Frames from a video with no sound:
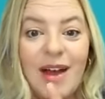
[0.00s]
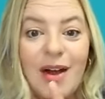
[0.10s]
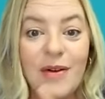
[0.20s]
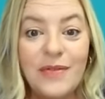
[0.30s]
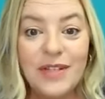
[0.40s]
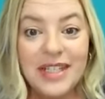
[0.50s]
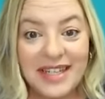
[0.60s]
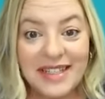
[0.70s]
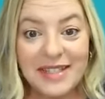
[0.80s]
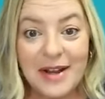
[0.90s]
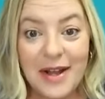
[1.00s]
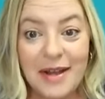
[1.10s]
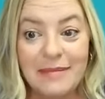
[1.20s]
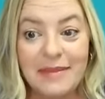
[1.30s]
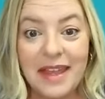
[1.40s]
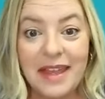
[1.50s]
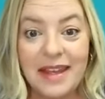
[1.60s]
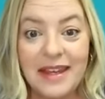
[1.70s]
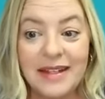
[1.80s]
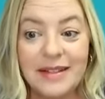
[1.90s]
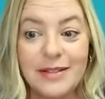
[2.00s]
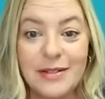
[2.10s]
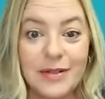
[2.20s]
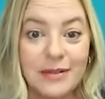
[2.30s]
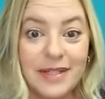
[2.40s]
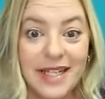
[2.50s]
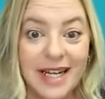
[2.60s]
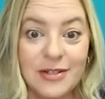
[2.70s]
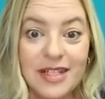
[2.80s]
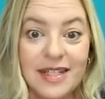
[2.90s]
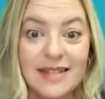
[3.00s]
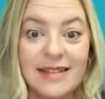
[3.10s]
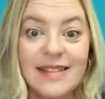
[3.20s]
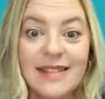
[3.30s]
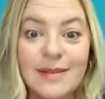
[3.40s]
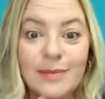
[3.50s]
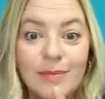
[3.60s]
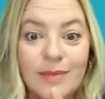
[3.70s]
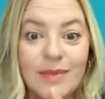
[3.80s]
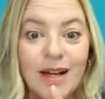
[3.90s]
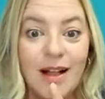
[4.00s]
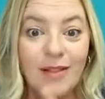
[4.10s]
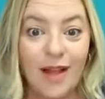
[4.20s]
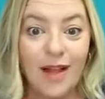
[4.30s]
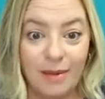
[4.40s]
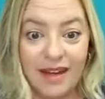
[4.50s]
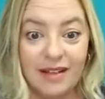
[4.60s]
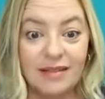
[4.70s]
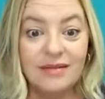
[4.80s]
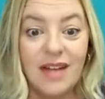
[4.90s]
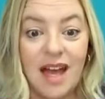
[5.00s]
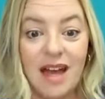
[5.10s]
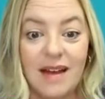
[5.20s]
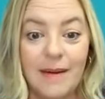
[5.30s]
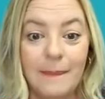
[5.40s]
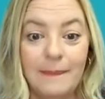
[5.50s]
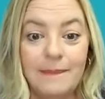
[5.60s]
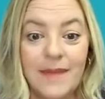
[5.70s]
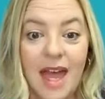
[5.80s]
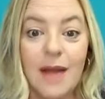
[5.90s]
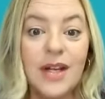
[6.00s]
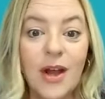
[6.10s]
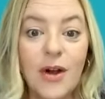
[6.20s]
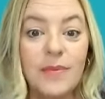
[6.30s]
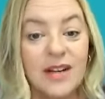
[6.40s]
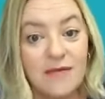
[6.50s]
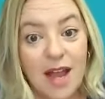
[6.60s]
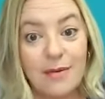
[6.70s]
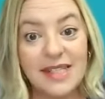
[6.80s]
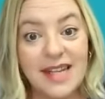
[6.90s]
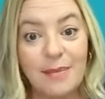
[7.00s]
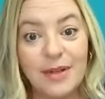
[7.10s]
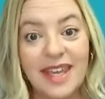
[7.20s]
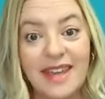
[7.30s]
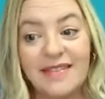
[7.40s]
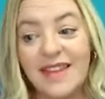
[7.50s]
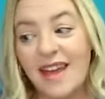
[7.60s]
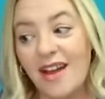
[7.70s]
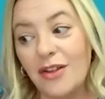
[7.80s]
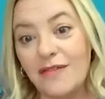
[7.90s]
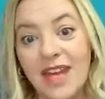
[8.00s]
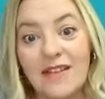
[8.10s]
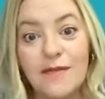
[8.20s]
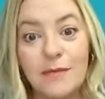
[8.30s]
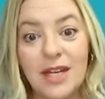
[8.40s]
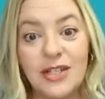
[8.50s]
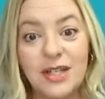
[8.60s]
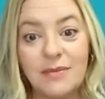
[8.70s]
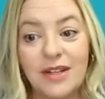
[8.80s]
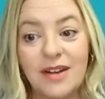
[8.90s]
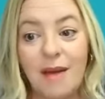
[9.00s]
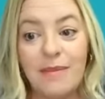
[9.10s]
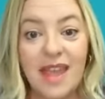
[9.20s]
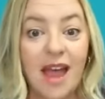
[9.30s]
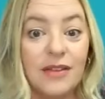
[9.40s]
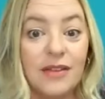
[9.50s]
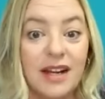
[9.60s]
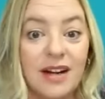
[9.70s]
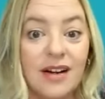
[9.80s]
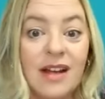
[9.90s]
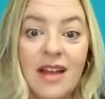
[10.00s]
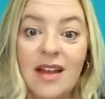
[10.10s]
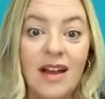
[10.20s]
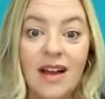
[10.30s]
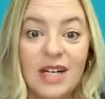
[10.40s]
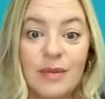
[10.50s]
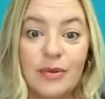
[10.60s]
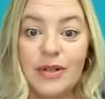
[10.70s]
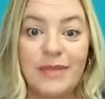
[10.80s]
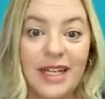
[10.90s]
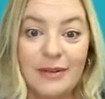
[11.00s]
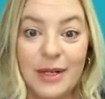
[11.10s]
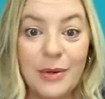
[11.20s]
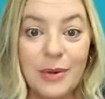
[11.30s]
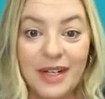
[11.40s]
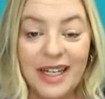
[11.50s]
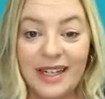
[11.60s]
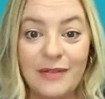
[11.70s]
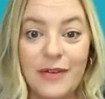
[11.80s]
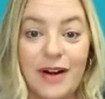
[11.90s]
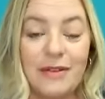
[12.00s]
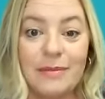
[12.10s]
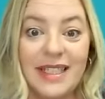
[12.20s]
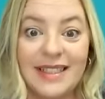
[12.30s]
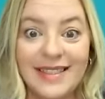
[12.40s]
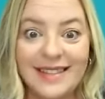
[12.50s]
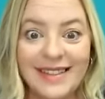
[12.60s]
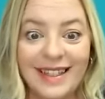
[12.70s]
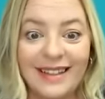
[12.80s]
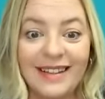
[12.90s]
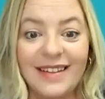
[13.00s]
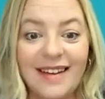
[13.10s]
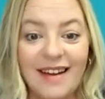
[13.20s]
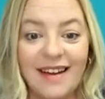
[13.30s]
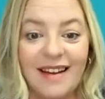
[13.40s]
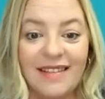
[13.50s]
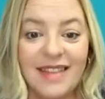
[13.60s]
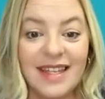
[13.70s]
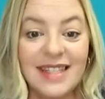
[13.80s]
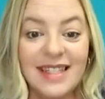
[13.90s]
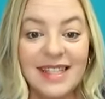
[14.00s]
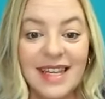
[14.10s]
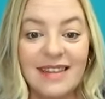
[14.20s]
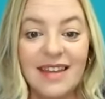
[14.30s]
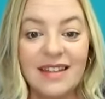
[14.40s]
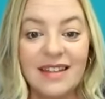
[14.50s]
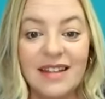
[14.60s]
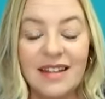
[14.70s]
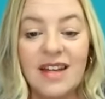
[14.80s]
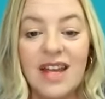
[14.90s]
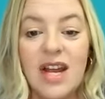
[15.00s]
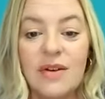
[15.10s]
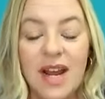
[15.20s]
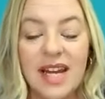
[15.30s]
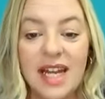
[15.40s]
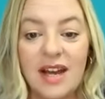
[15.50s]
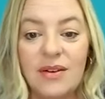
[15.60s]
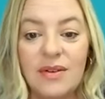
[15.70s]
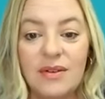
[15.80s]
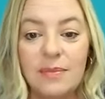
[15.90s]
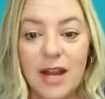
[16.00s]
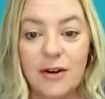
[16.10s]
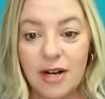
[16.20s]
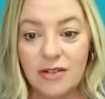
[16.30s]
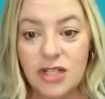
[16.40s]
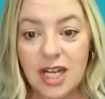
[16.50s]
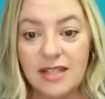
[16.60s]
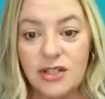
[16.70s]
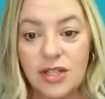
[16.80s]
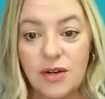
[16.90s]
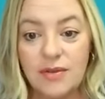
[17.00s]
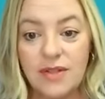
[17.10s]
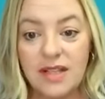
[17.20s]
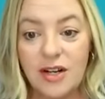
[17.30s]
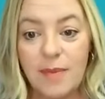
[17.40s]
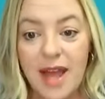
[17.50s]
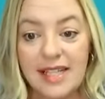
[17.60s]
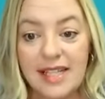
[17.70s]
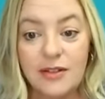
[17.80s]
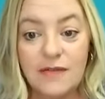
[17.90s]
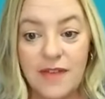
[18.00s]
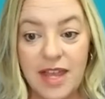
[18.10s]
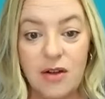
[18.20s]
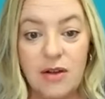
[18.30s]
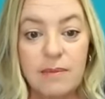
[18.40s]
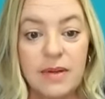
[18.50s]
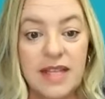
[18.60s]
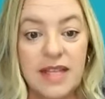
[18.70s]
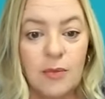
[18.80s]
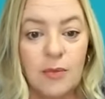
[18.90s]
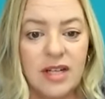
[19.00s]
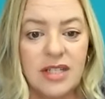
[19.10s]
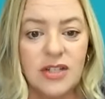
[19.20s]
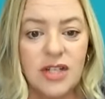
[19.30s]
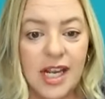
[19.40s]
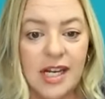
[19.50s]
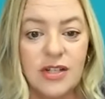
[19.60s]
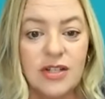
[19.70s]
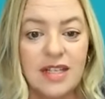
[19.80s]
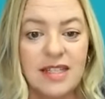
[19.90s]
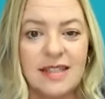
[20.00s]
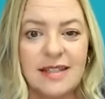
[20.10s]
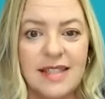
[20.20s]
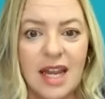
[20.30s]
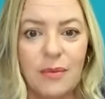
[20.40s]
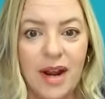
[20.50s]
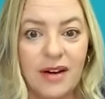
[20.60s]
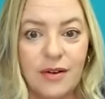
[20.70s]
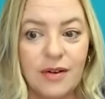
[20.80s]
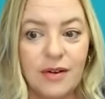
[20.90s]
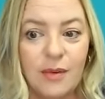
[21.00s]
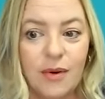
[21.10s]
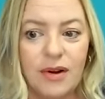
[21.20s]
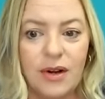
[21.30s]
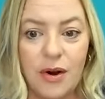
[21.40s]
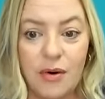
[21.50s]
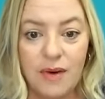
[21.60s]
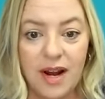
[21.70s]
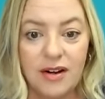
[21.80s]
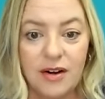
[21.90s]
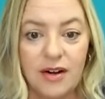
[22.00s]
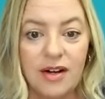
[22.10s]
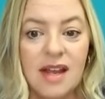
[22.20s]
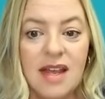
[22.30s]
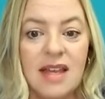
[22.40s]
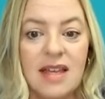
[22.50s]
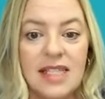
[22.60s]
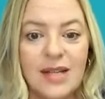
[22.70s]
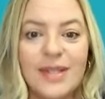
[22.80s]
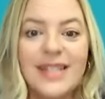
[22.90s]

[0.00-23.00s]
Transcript: hopefully next time they do their reductions a lot better. Um, I would hope that if I was an applicant, that all of that information would not be out there on a board meeting recording for everybody to see. Uh, they did say that the right now background checks show that they're a pass or fail, but they want to change this to say record or no record, so it